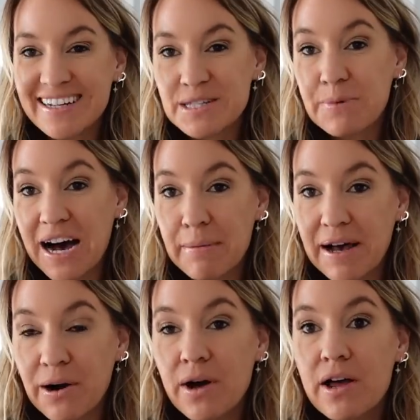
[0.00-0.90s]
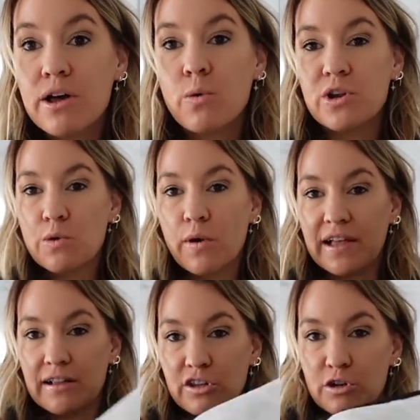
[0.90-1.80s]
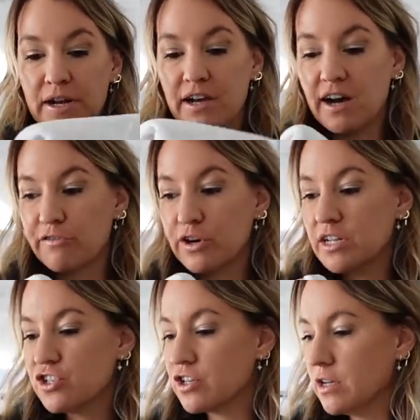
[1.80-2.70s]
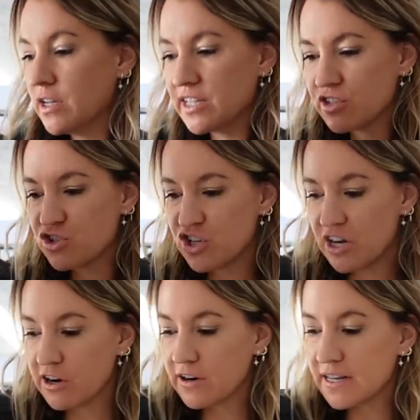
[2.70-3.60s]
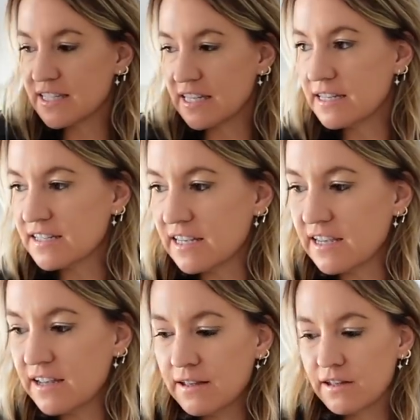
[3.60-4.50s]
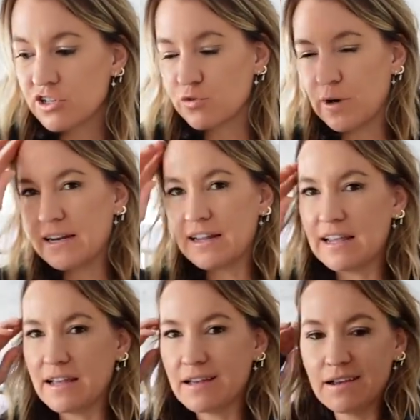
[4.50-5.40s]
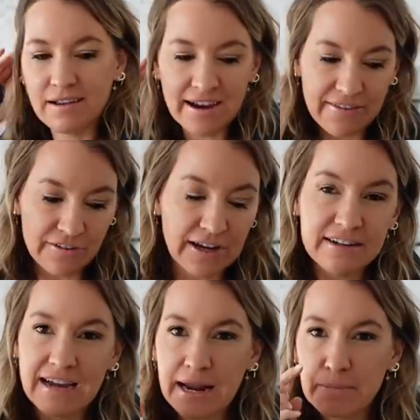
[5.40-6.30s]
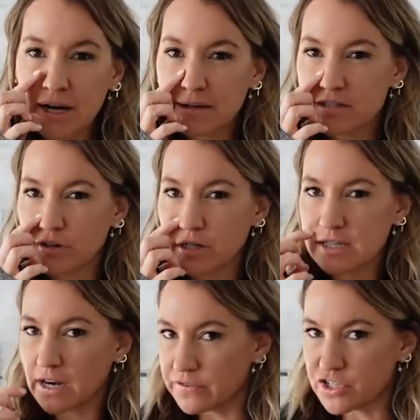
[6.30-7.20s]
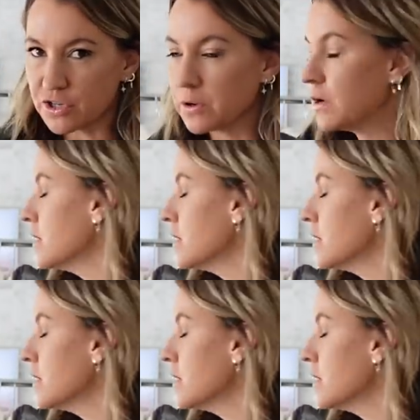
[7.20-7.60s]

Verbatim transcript: and just pop out when you want like a little bit of coverage. It's sheer, it's easy, trendy, and they're like nine bucks for a set of two.